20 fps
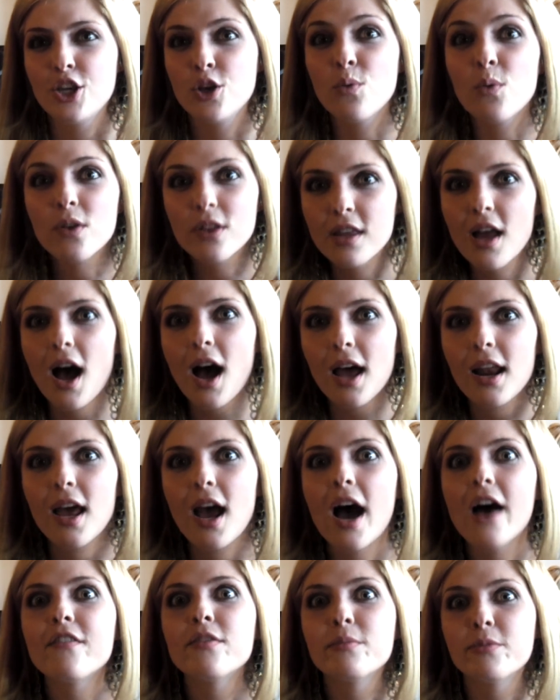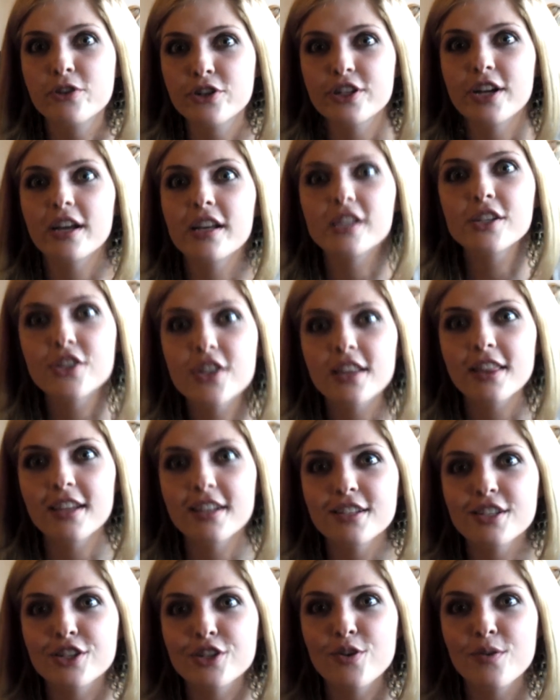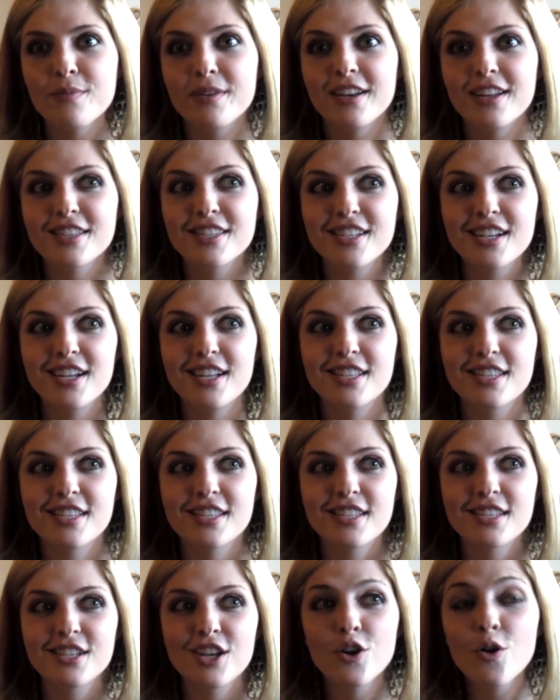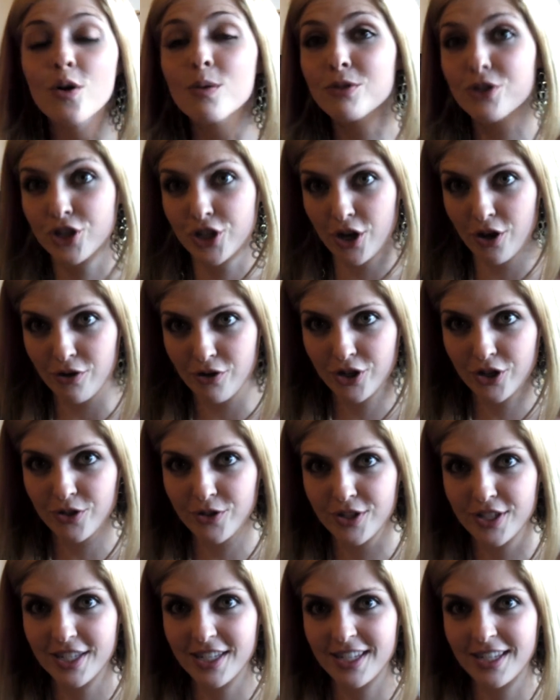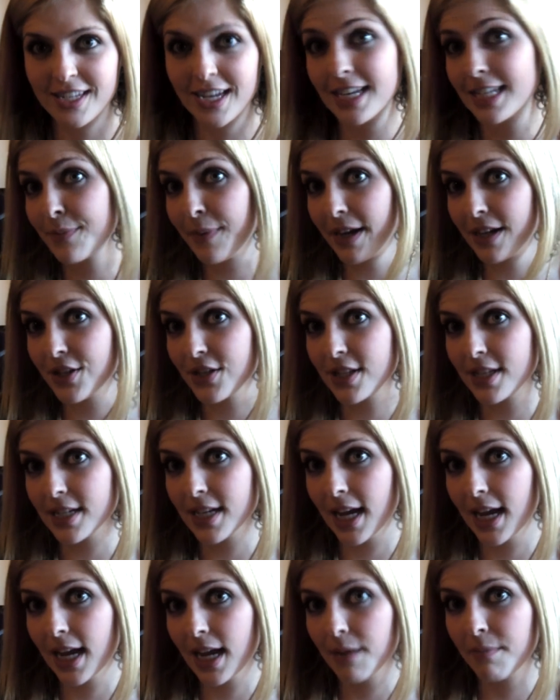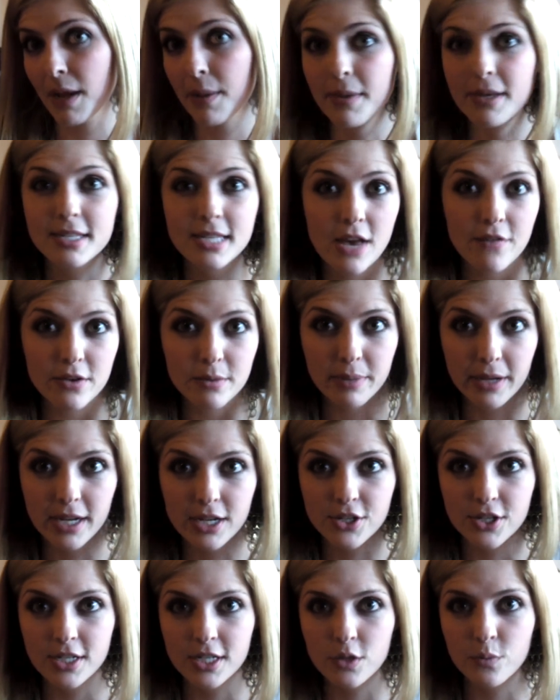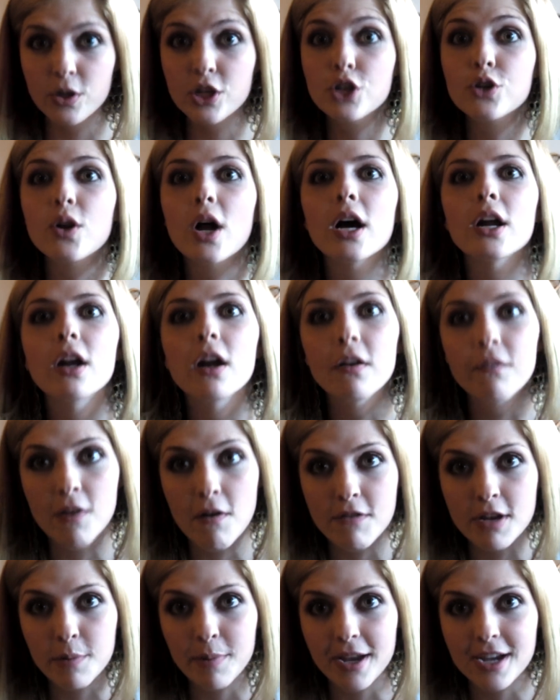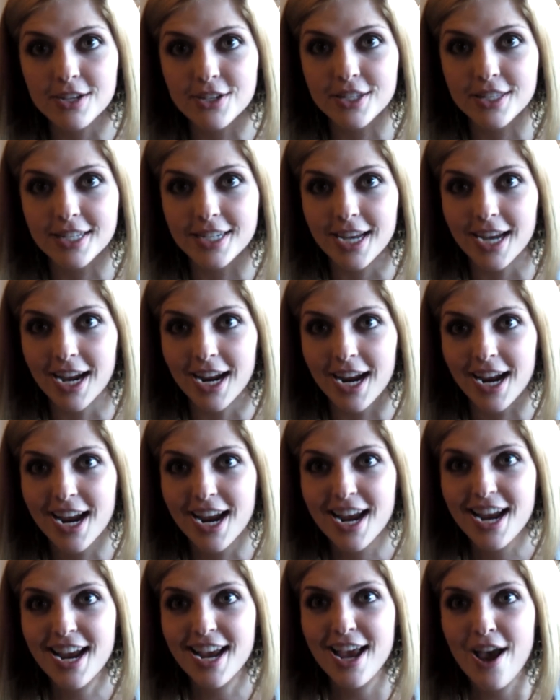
you will not have a more challenging thing to do. I mean, it's, right. it's a normal show shoots six pages a day, maybe seven pages. We shoot 150 pages a day.